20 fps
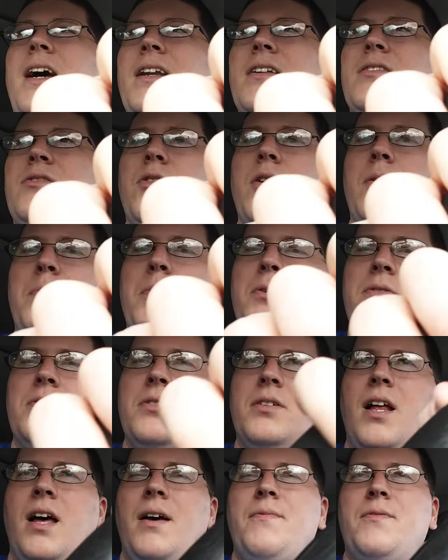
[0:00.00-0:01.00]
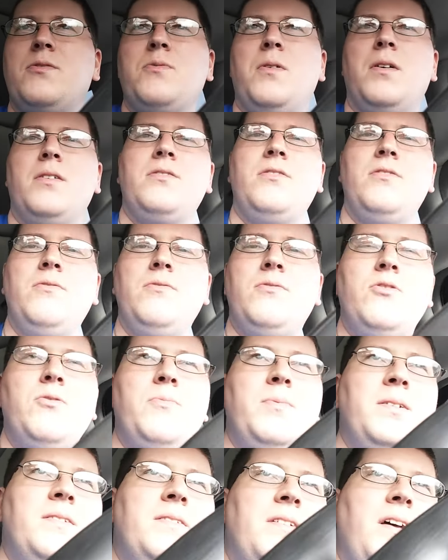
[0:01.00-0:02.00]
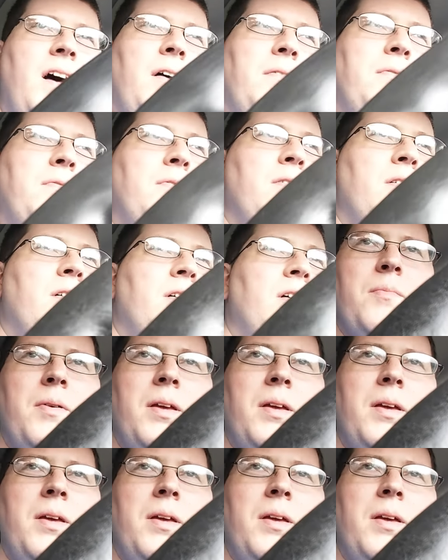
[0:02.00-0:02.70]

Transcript: kind of sort of personal life as well as YouTube-y stuff.